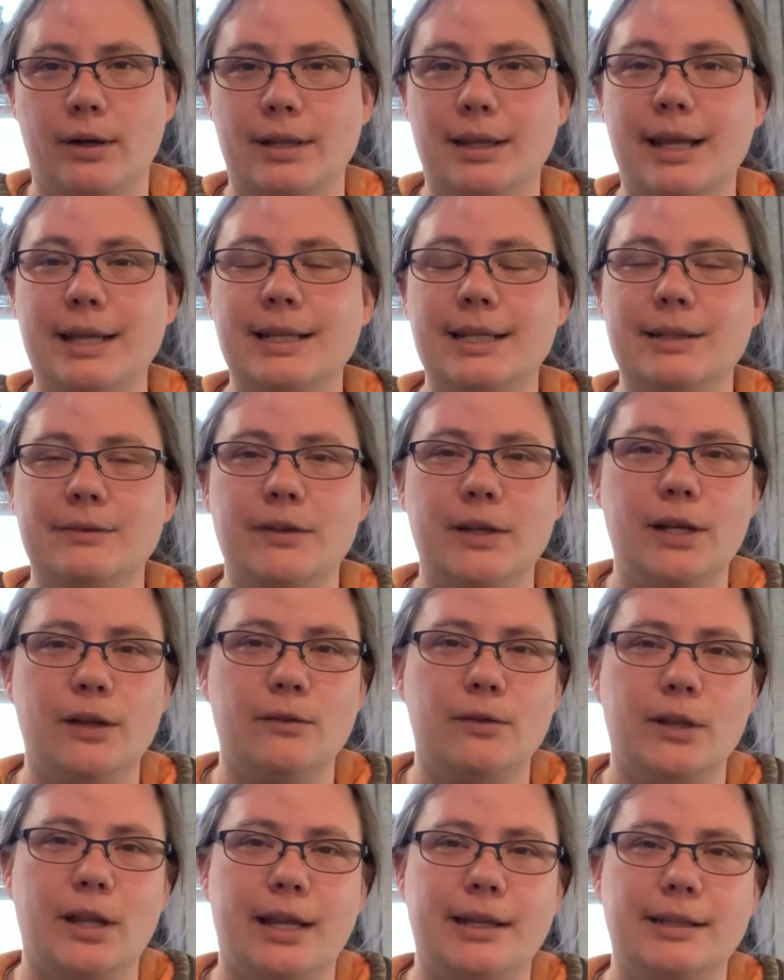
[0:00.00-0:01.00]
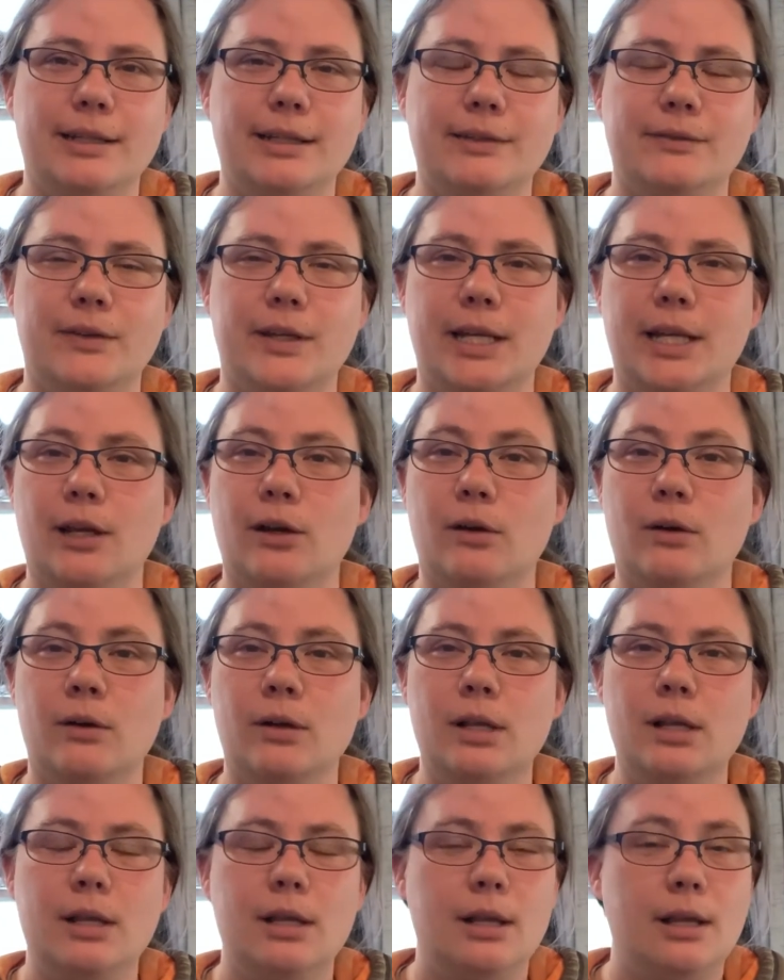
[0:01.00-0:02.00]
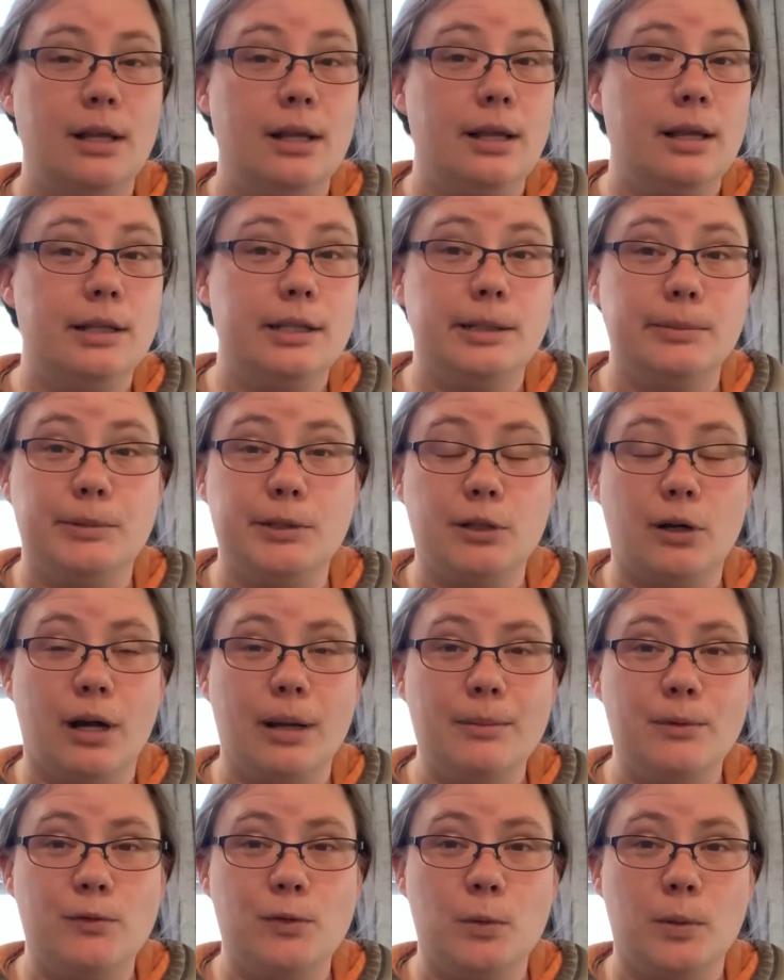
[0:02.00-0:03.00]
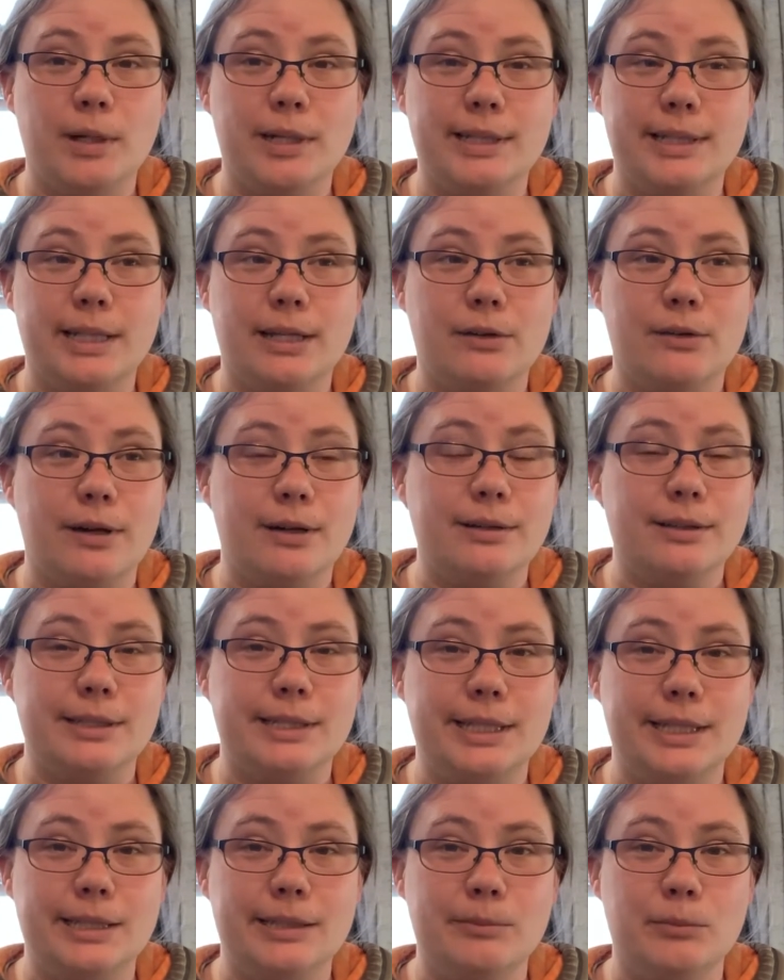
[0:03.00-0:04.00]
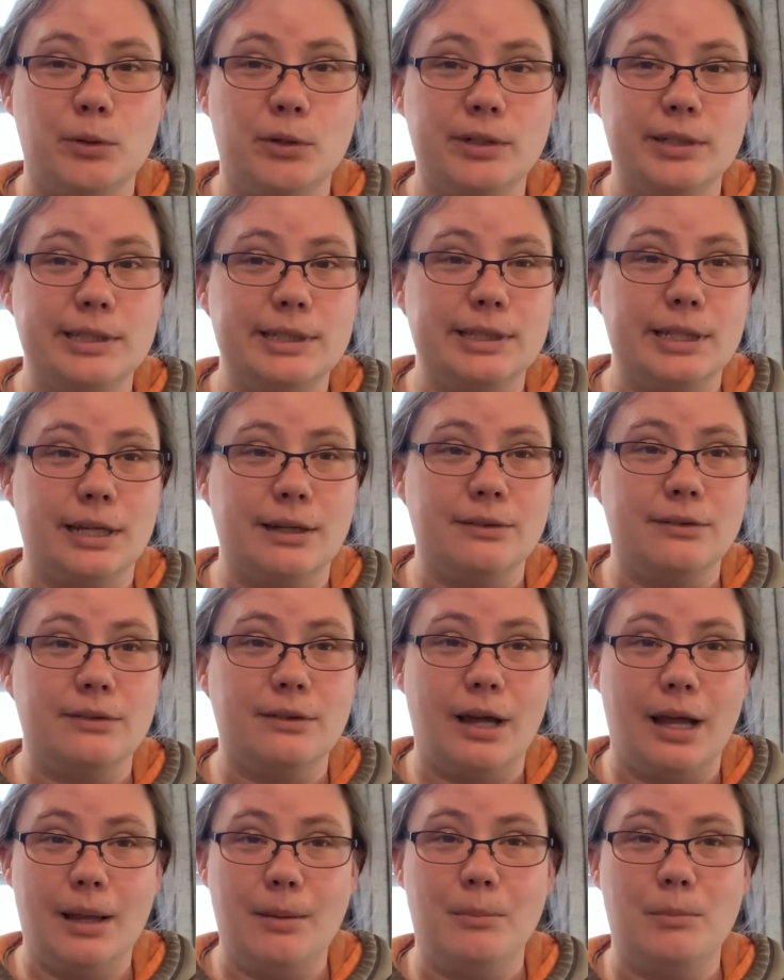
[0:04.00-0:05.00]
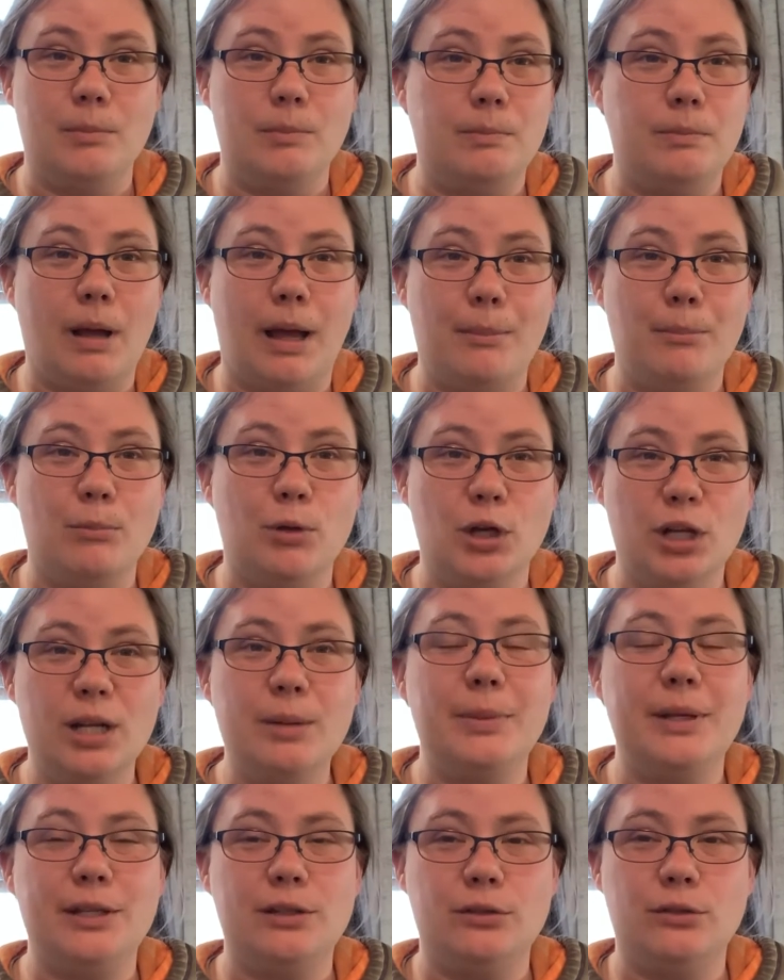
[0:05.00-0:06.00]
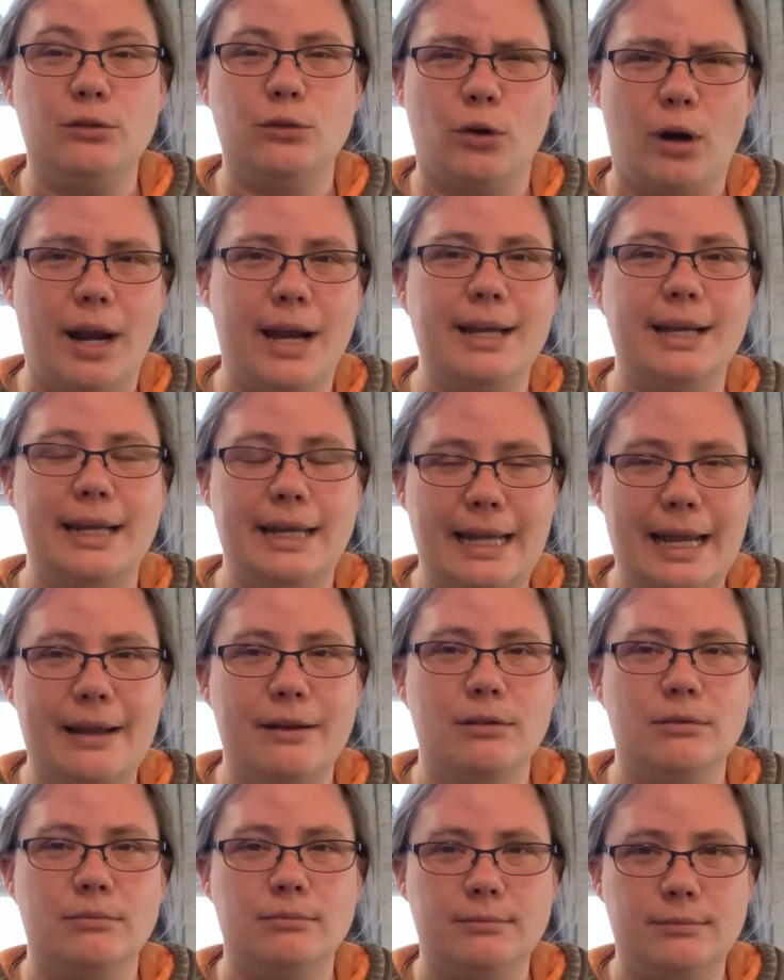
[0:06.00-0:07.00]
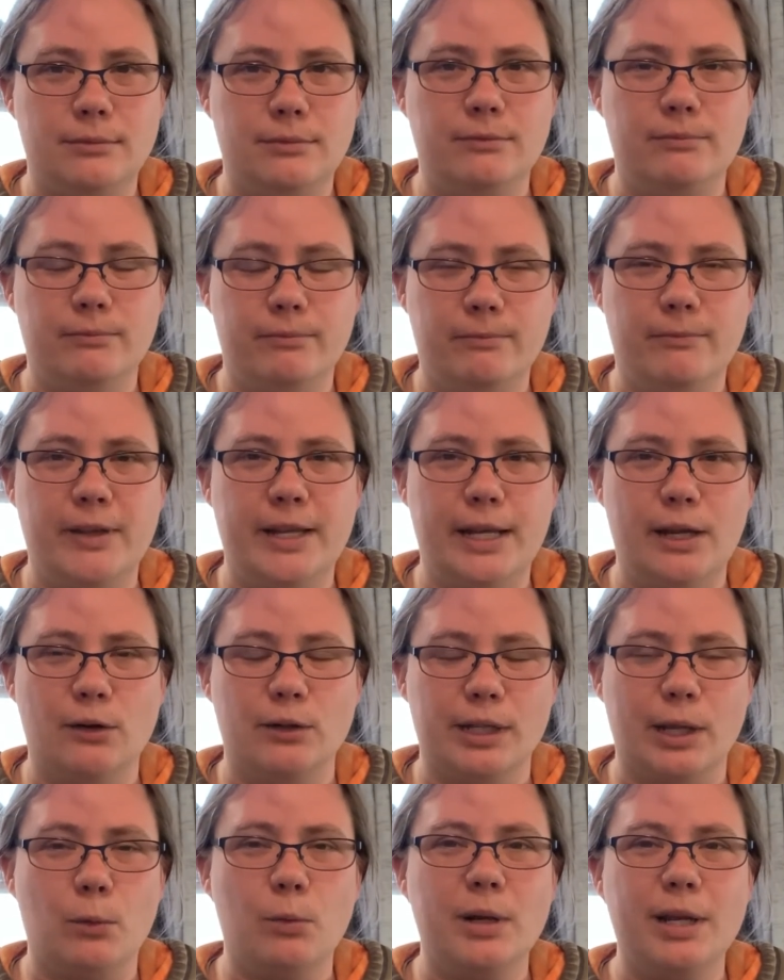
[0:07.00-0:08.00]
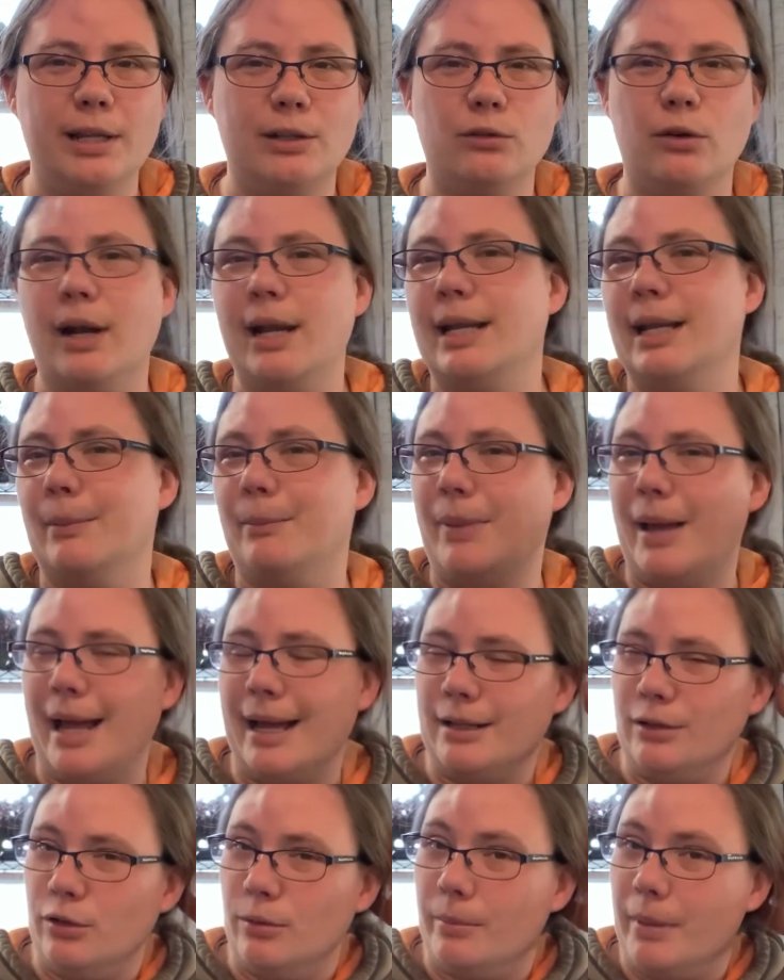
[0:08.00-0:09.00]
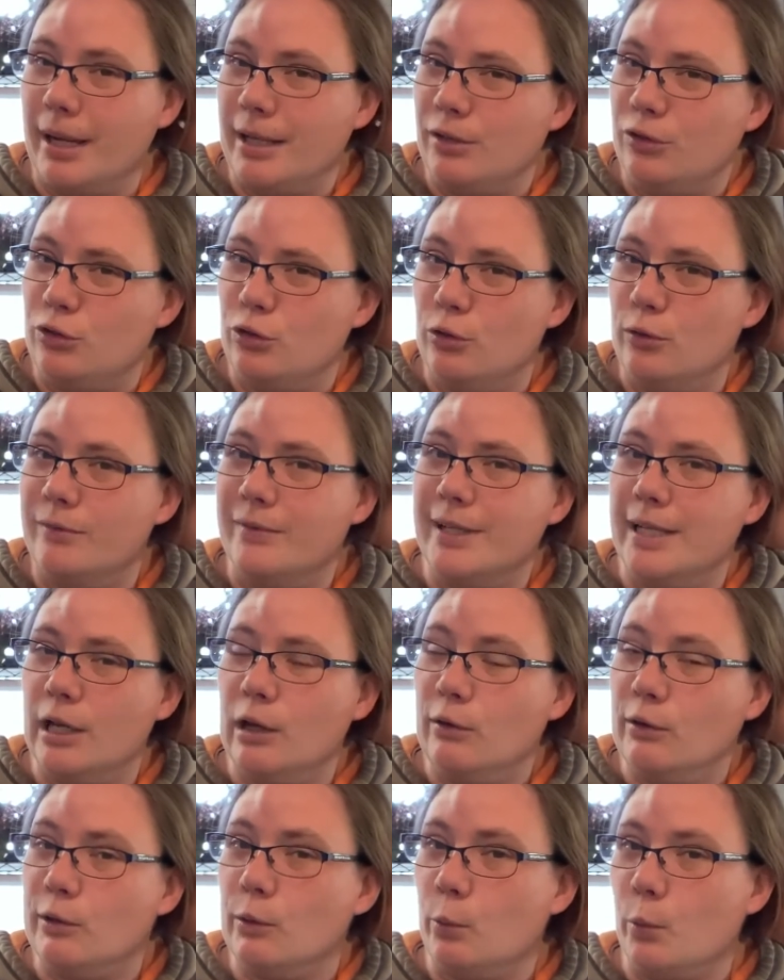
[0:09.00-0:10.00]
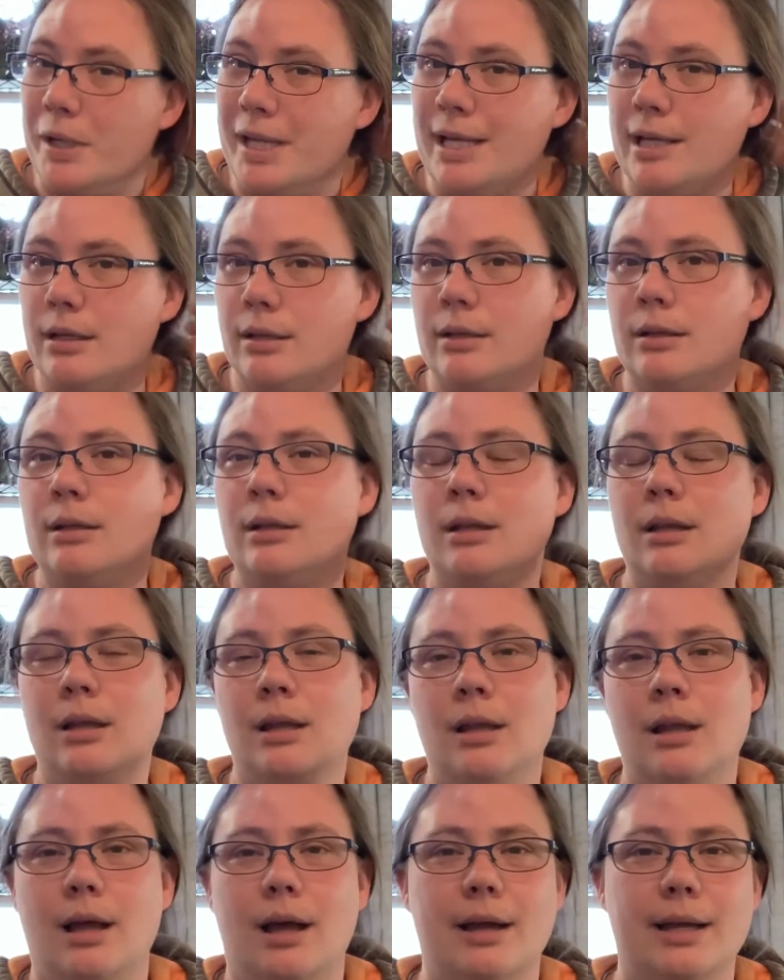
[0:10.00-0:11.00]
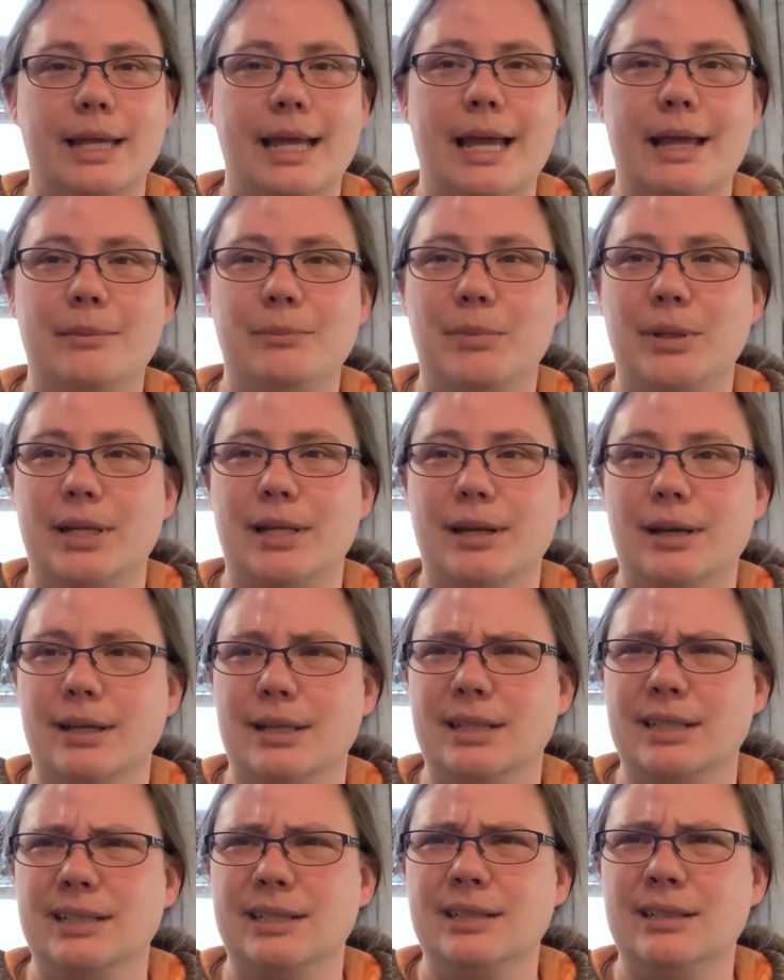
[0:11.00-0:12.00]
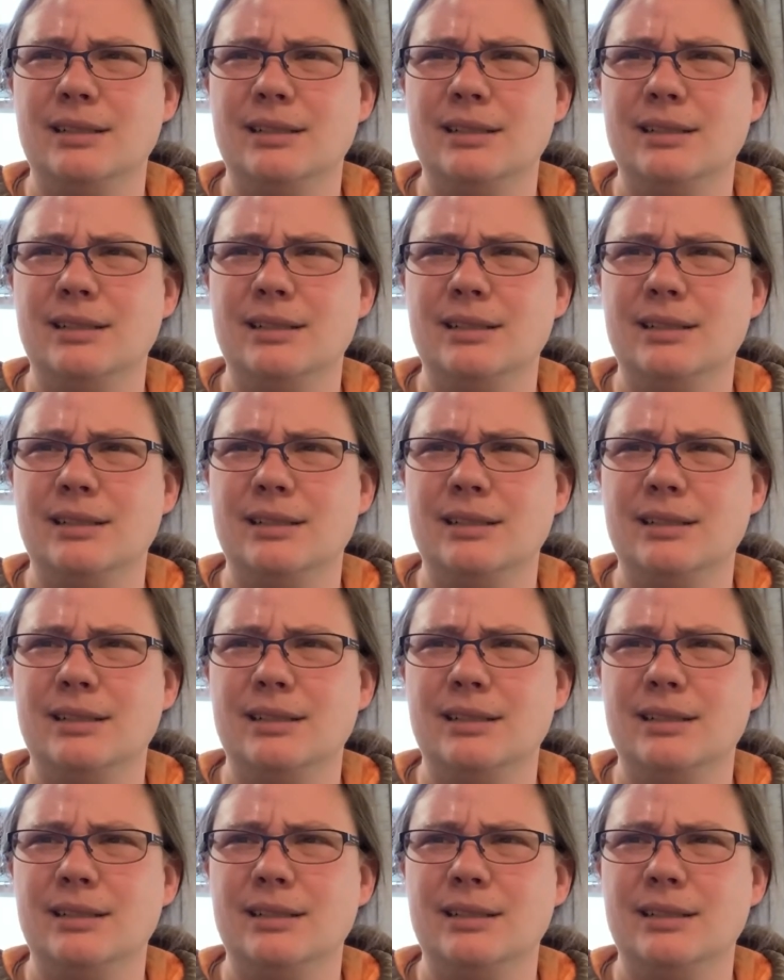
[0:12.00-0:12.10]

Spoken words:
Like this video if you like this video. Subscribe if you want to stick around and see some more stuff. I'm going to be trying to get videos. I want to try and get back to my 2 videos a week again, because